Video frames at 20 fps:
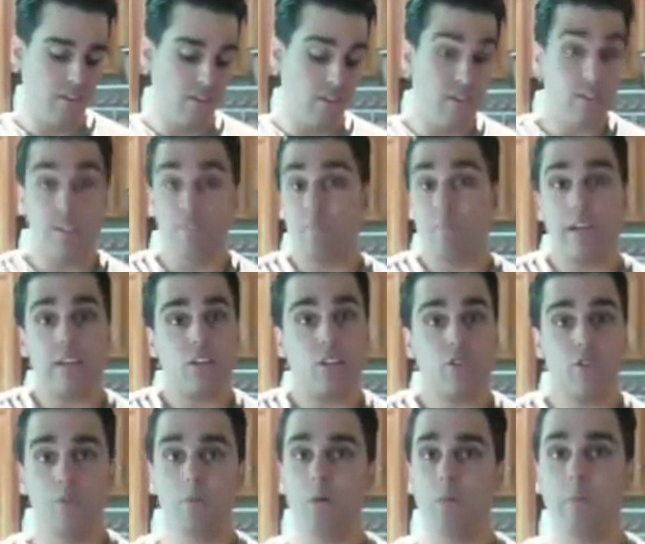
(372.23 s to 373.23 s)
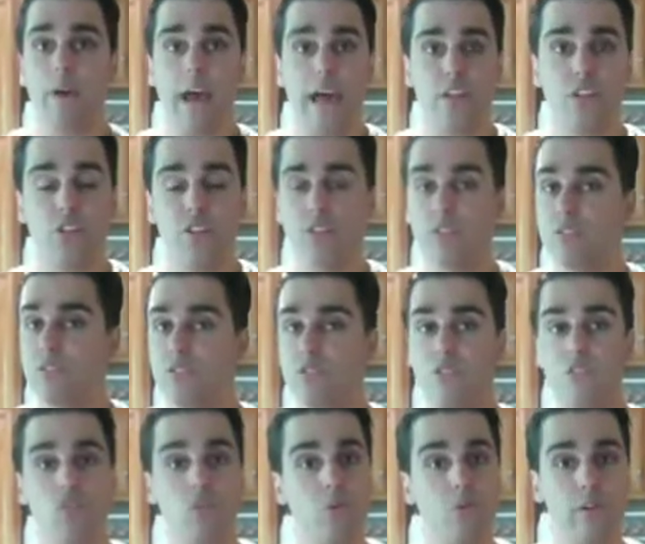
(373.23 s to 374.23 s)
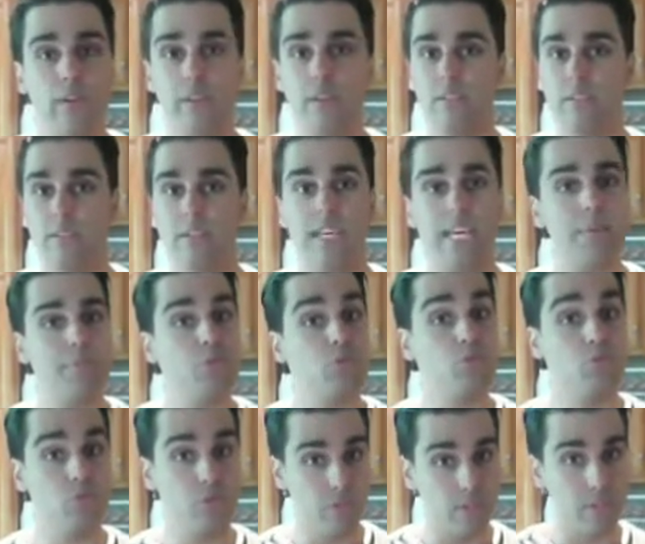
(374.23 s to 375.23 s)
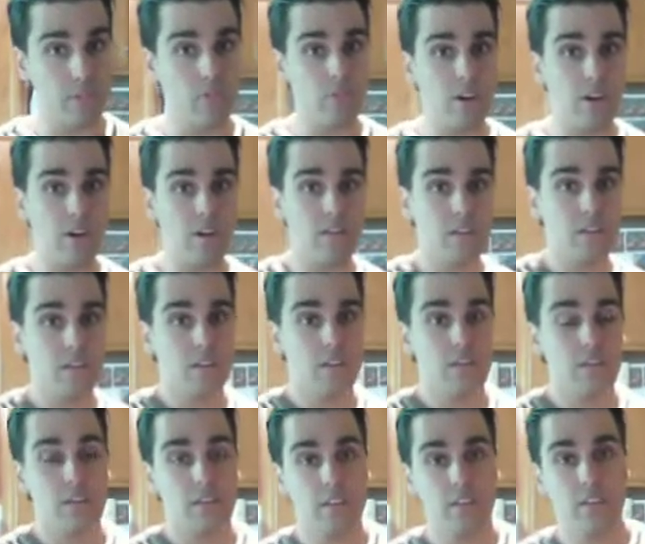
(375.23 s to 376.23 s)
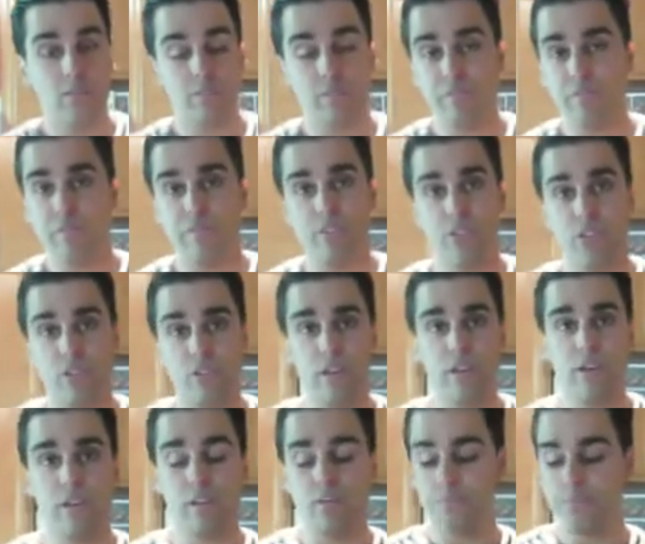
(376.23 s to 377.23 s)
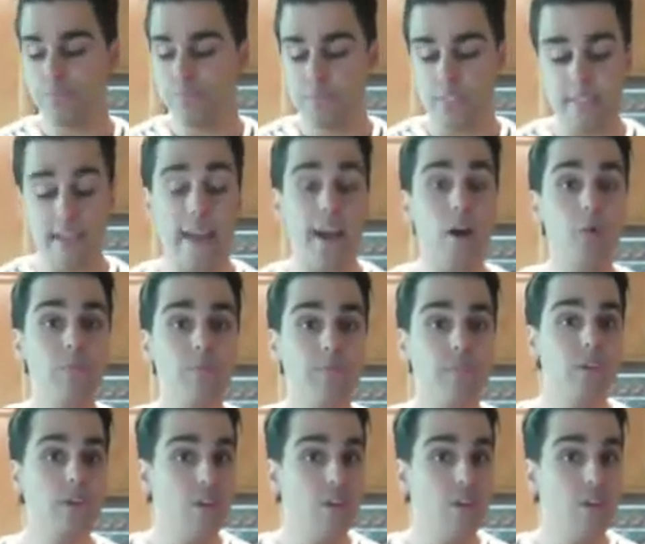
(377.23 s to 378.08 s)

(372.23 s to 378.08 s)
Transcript: You can even make a triple batch and store it. It keeps really well in the refrigerator. Now,